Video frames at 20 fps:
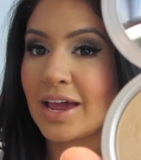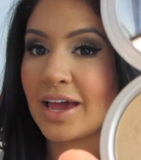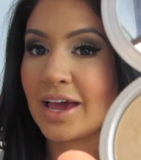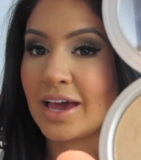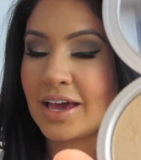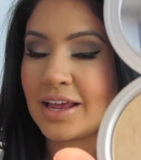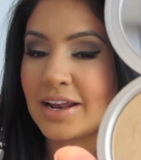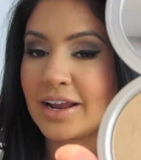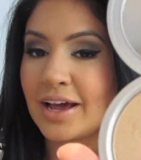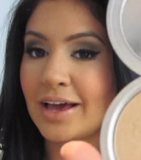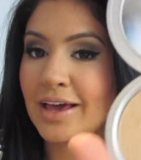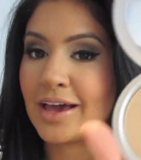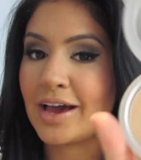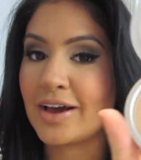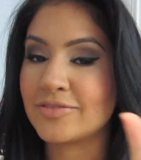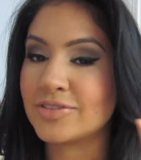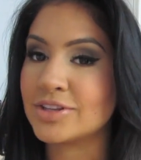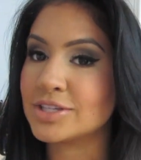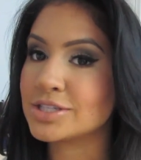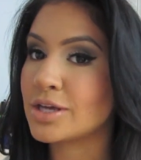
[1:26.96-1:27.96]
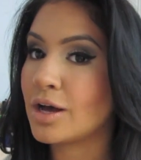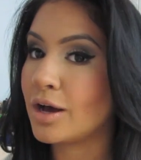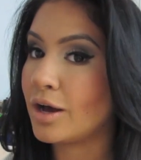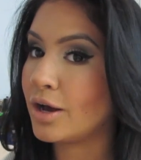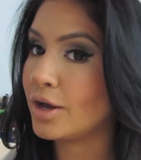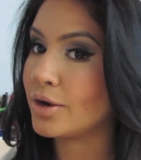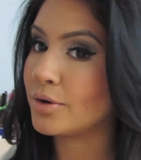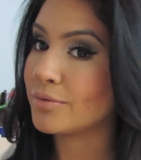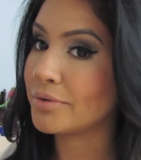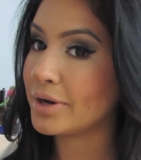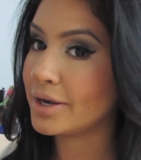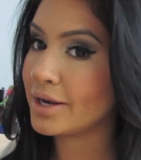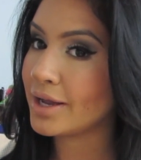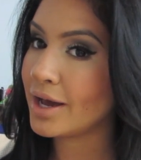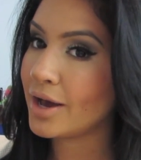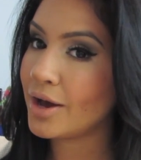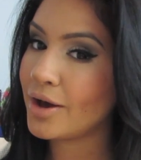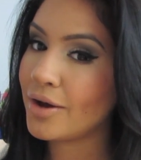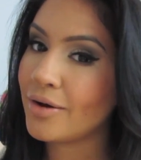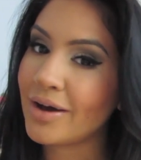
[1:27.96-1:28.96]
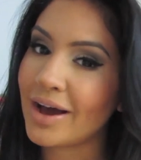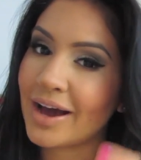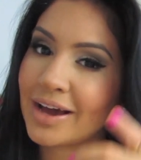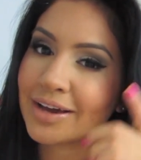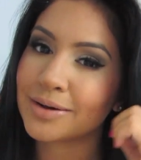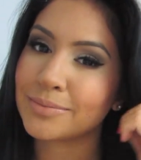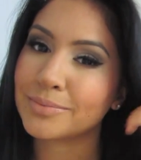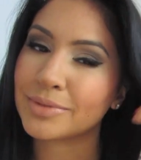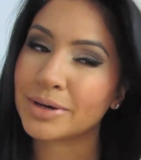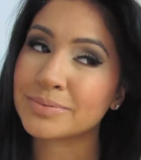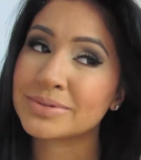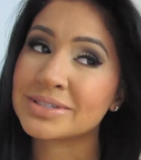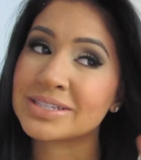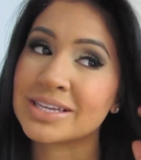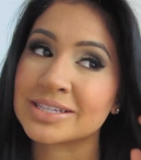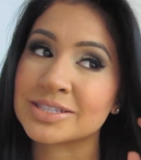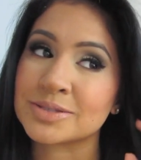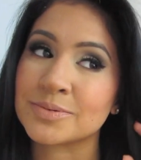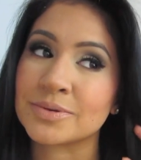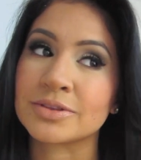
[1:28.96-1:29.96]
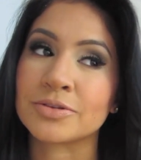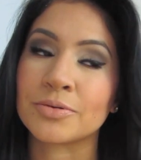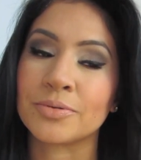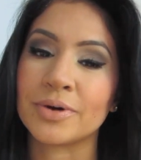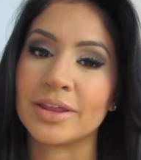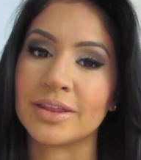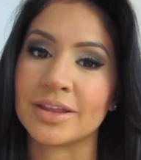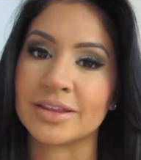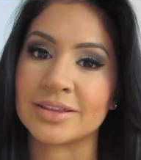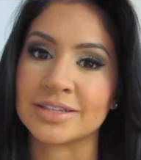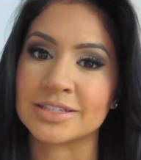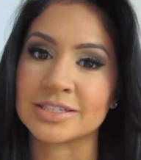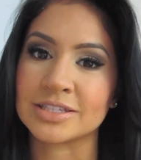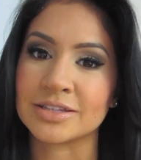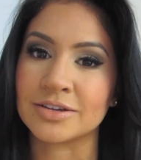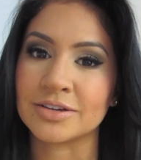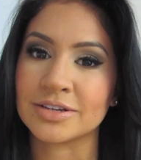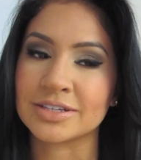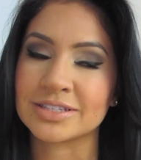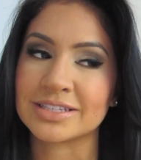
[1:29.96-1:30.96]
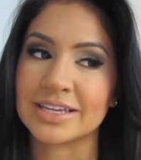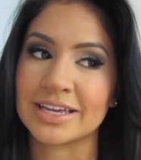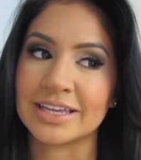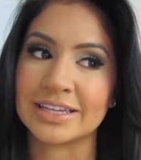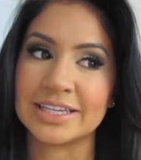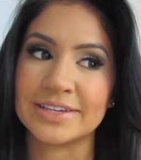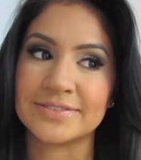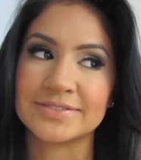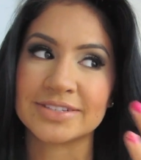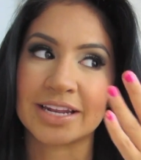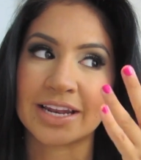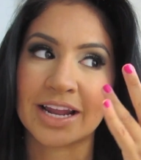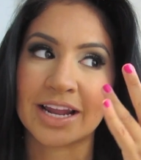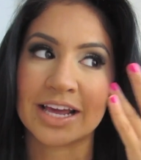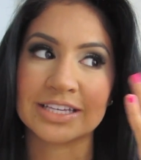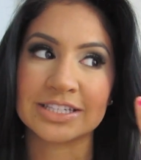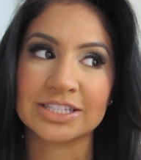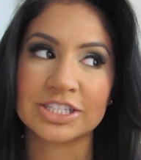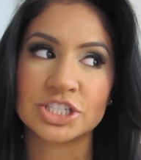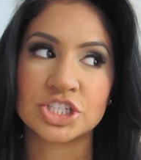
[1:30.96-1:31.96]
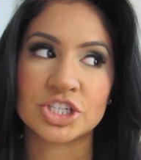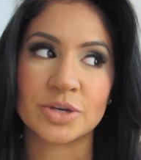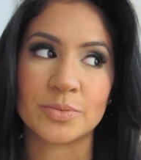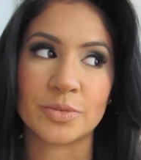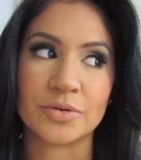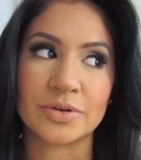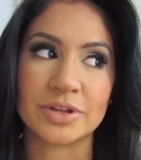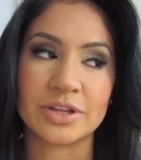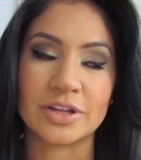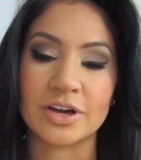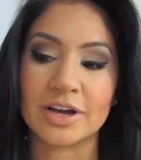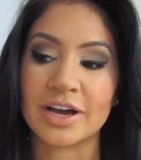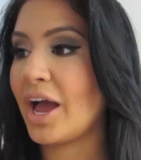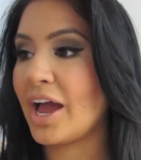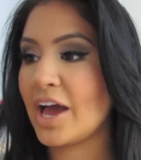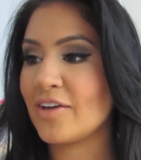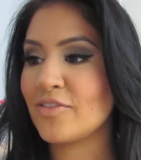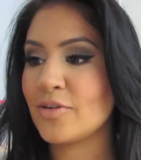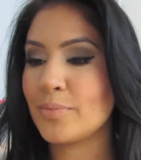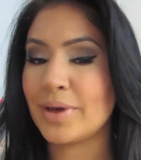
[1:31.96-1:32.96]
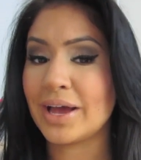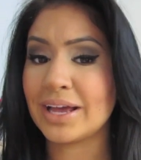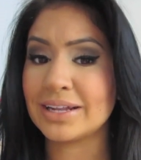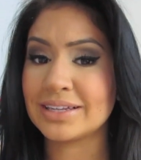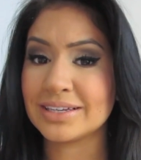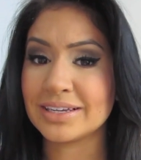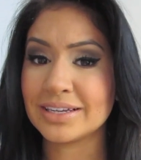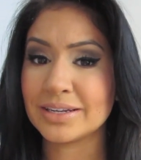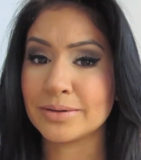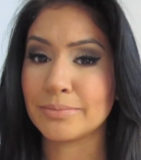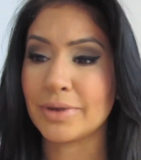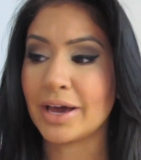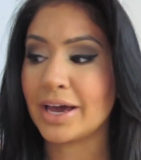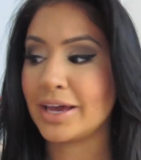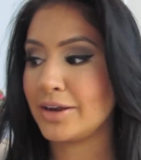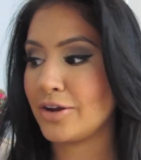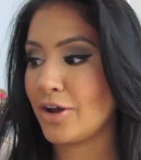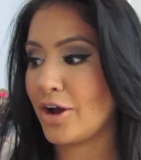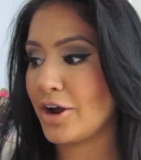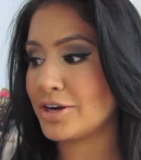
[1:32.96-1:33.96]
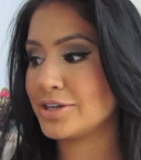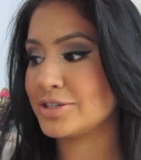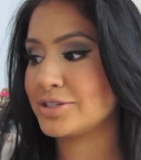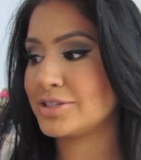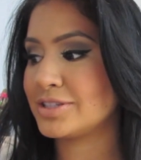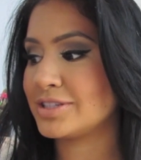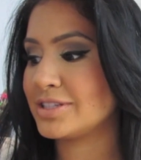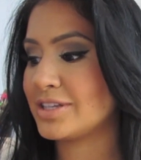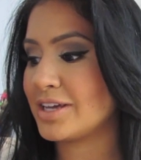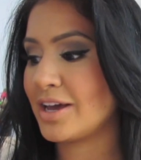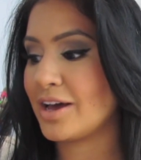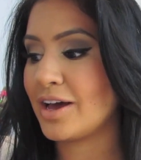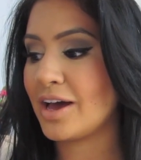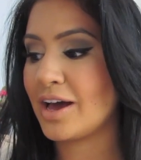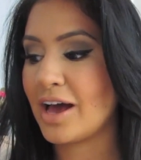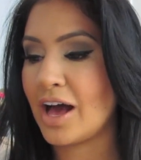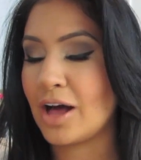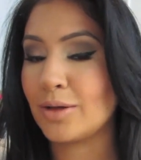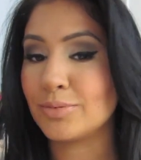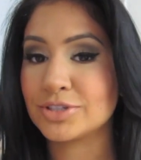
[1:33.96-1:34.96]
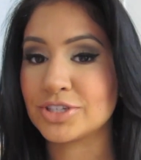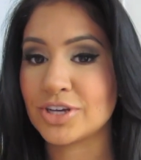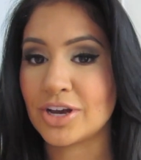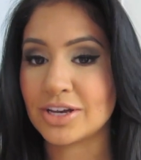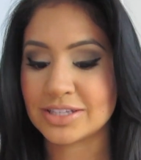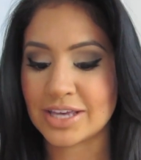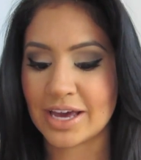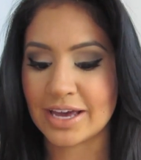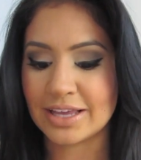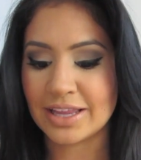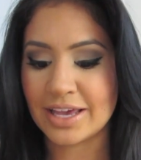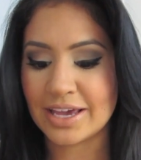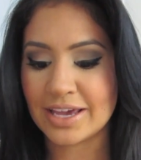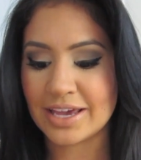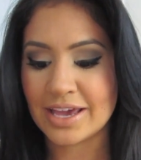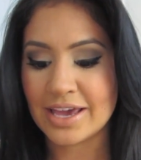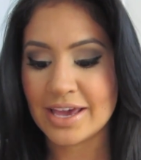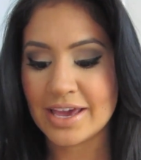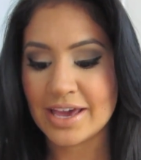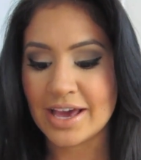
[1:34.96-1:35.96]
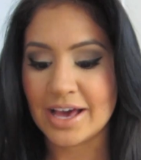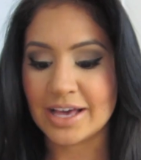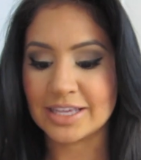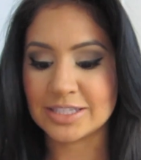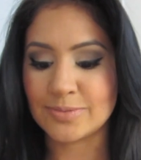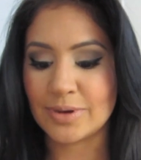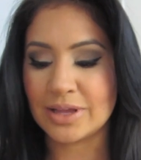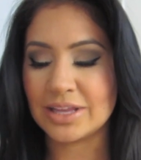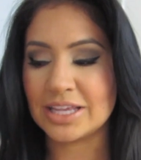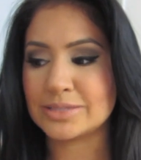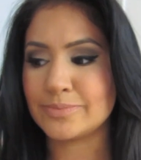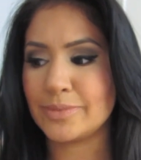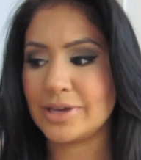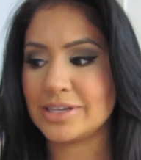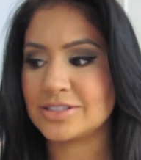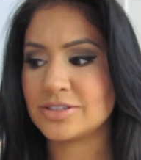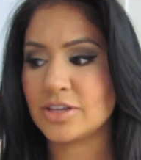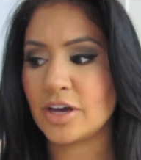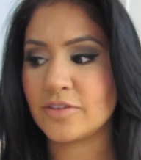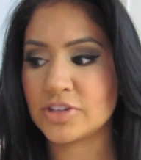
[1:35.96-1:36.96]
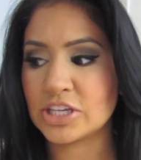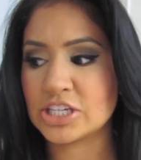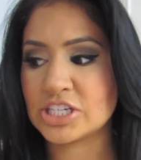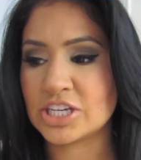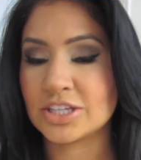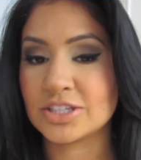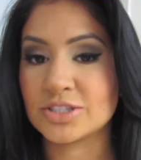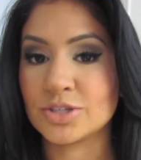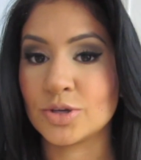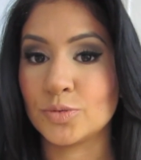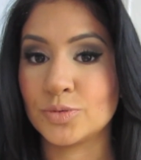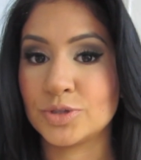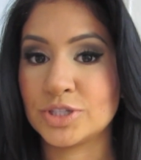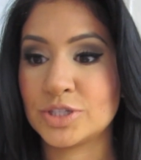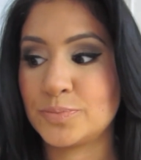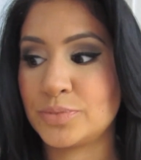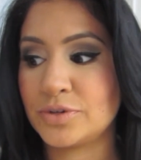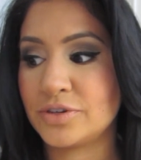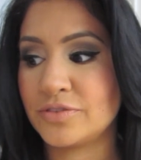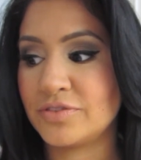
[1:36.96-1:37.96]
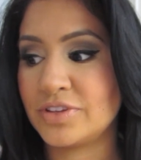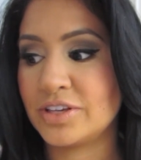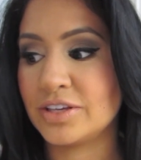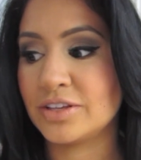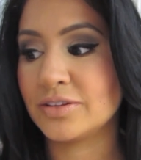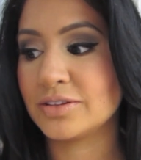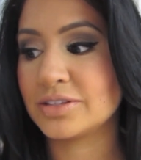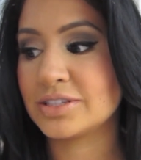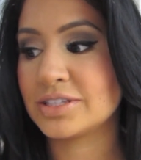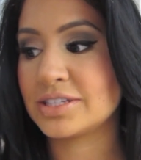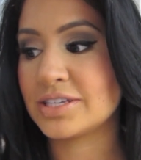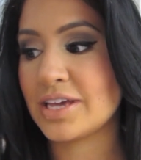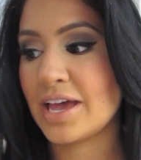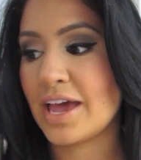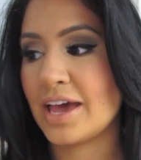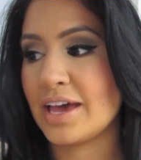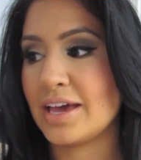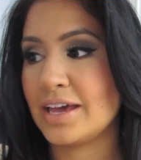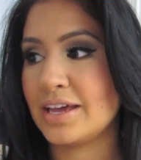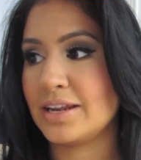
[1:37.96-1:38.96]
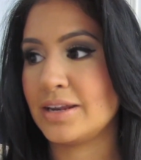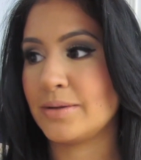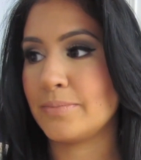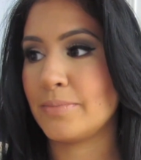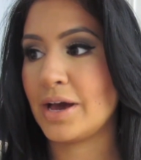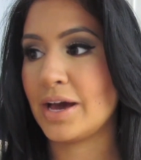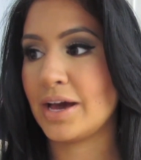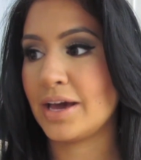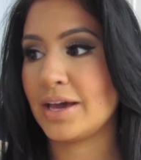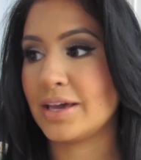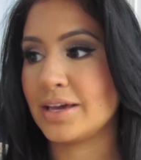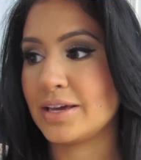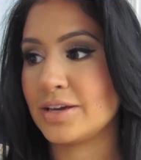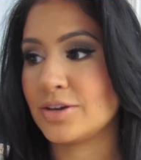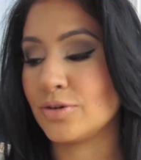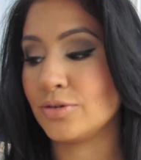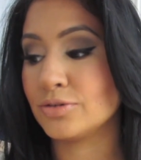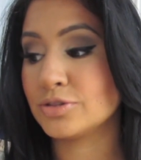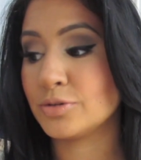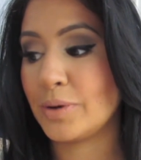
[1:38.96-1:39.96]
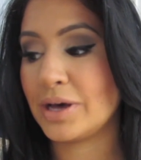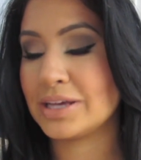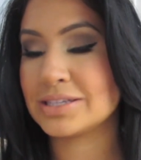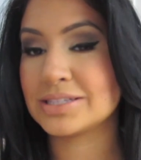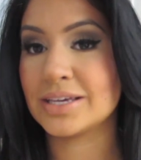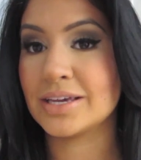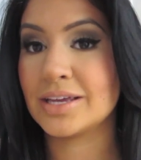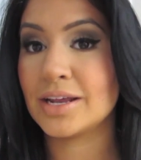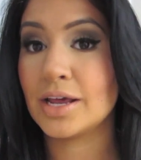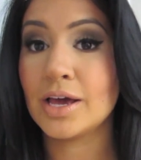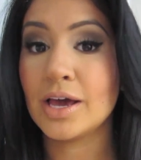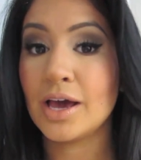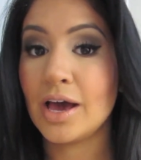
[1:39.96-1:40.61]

and I have this on right now. I am obsessed with the way that this looks. It leaves a nice shimmery look. I have abandoned my NARS Albatross highlight, as well as my Soft and Gentle Whisper of Guilt and my Gold Deposit.